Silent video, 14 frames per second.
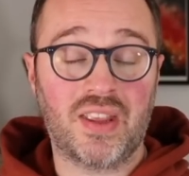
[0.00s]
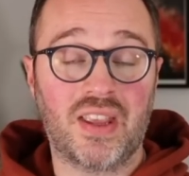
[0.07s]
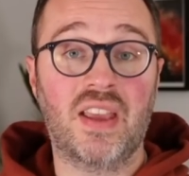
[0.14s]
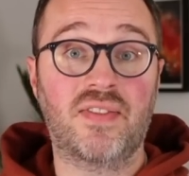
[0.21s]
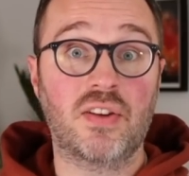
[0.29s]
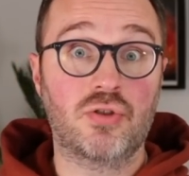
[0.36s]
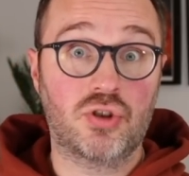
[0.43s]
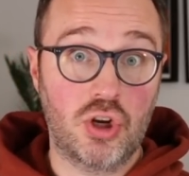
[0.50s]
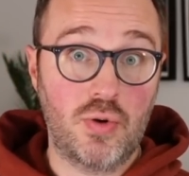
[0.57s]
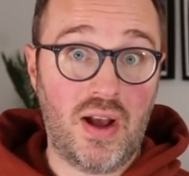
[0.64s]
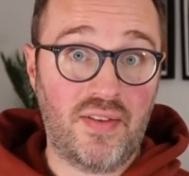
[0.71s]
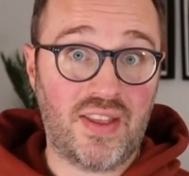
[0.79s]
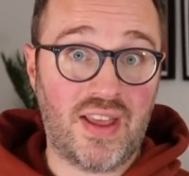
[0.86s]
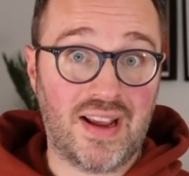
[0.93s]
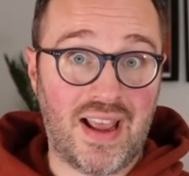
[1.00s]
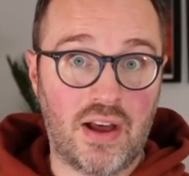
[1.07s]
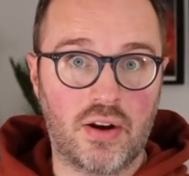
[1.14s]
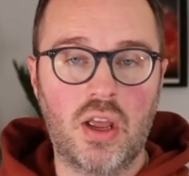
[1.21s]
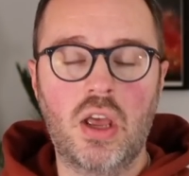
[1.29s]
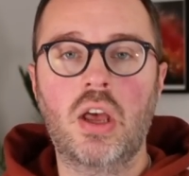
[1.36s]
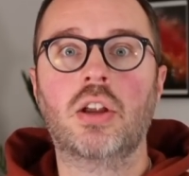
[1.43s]
If you do have that
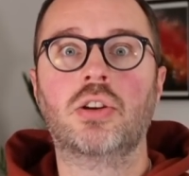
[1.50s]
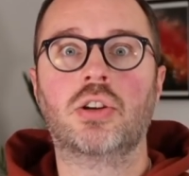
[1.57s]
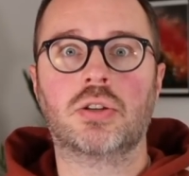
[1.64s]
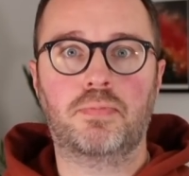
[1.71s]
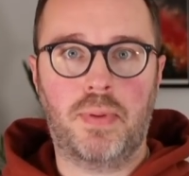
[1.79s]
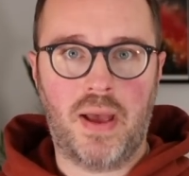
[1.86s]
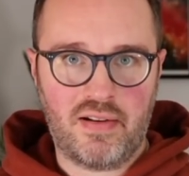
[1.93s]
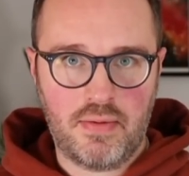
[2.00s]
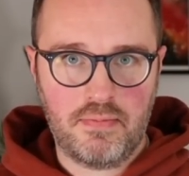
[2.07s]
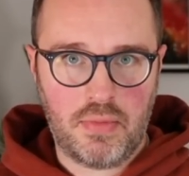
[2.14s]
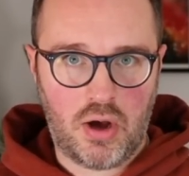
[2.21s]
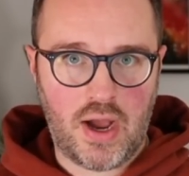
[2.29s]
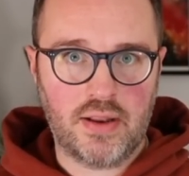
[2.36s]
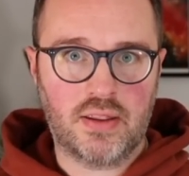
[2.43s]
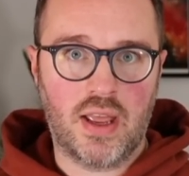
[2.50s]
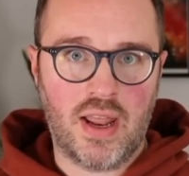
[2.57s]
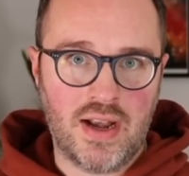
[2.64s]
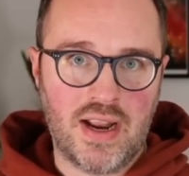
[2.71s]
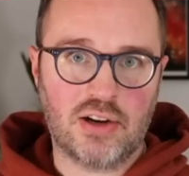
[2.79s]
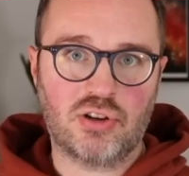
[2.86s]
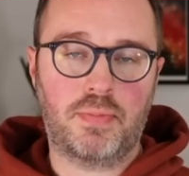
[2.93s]
account, just bear in mind that
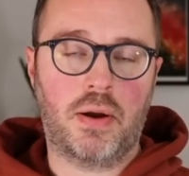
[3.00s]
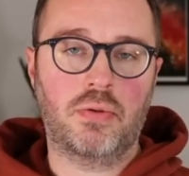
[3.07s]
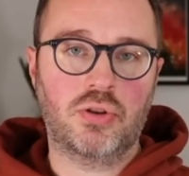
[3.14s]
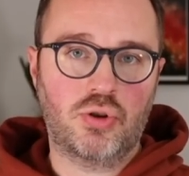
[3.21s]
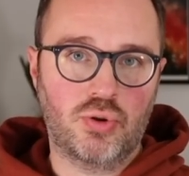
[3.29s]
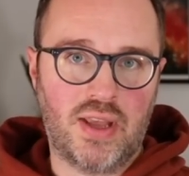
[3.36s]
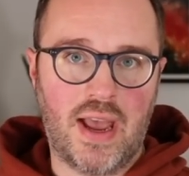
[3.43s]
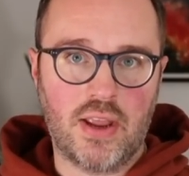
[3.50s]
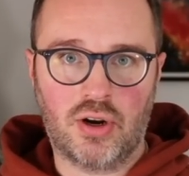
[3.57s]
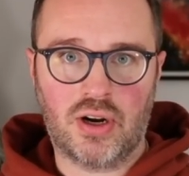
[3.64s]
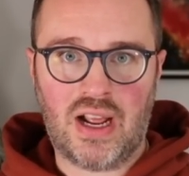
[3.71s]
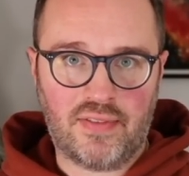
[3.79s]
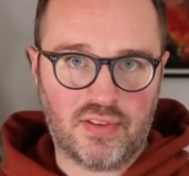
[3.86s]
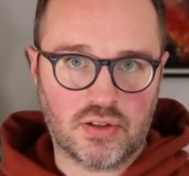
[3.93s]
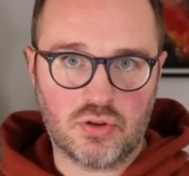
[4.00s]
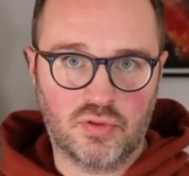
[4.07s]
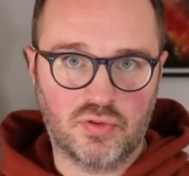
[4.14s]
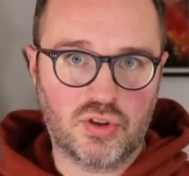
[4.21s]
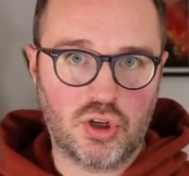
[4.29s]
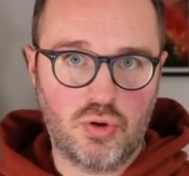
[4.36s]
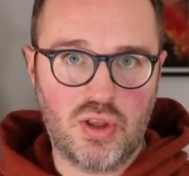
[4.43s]
any extra bonus you get, you're going to have to sort
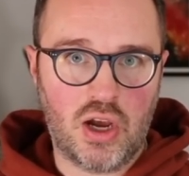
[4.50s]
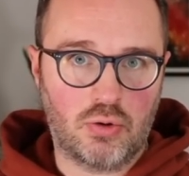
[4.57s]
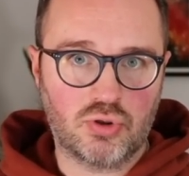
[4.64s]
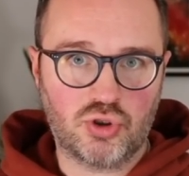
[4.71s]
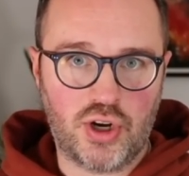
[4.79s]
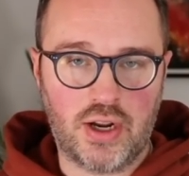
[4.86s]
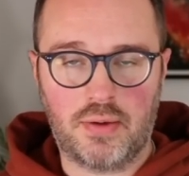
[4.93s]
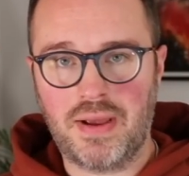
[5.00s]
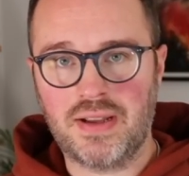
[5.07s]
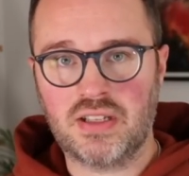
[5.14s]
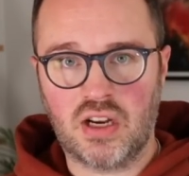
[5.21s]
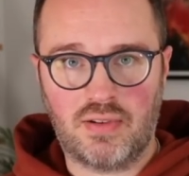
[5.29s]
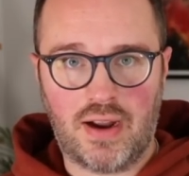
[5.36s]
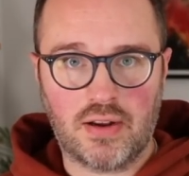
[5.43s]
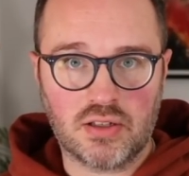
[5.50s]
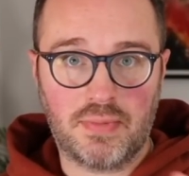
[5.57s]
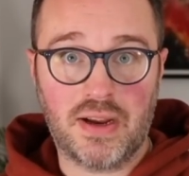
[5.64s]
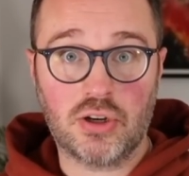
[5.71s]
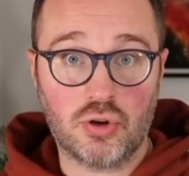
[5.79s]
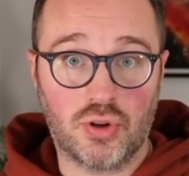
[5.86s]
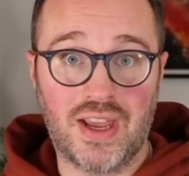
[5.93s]
of do the old trick, mess it around to
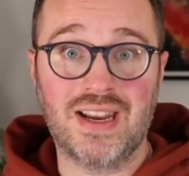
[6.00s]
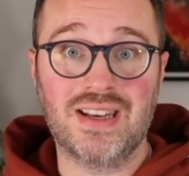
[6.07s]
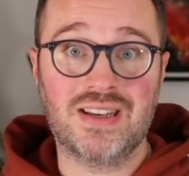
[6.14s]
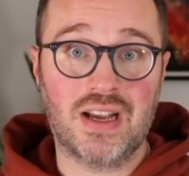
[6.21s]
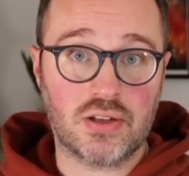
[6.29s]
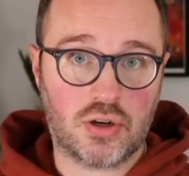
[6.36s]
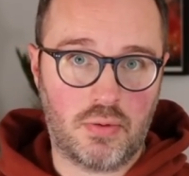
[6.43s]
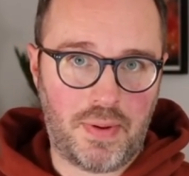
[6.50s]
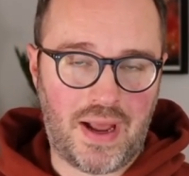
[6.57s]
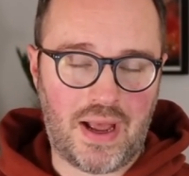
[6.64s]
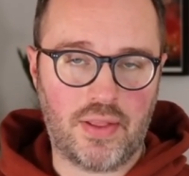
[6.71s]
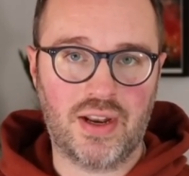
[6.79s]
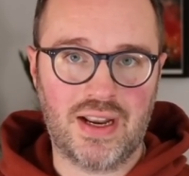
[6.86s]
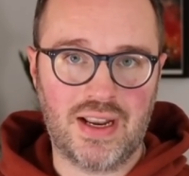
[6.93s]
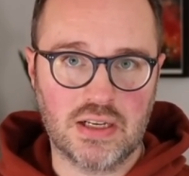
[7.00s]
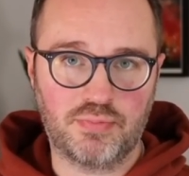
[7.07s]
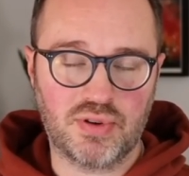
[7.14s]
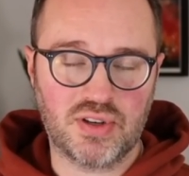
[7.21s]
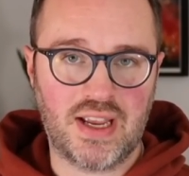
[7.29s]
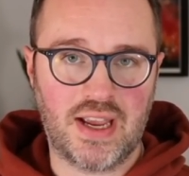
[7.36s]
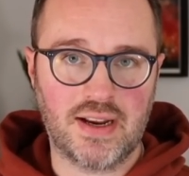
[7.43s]
make sure that it does compound, that it is
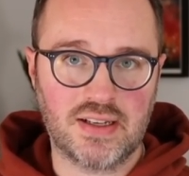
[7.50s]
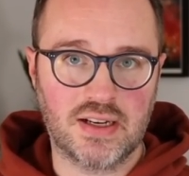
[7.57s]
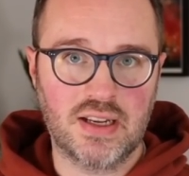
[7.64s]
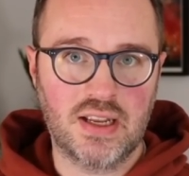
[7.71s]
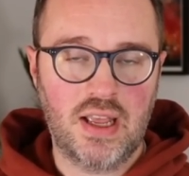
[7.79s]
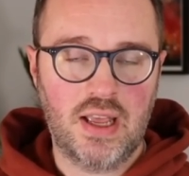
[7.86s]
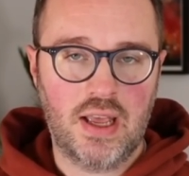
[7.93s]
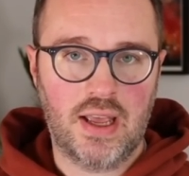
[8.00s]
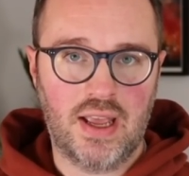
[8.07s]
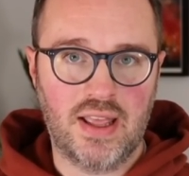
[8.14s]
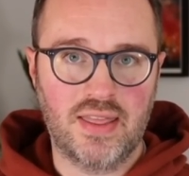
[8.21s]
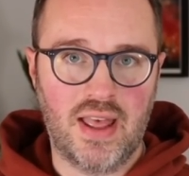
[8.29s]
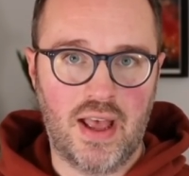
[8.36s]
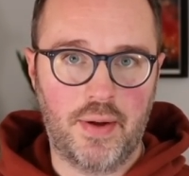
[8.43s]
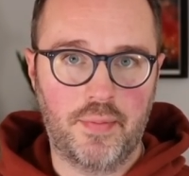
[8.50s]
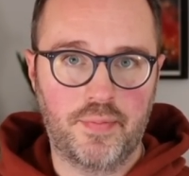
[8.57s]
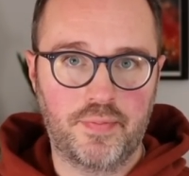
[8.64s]
protected in there.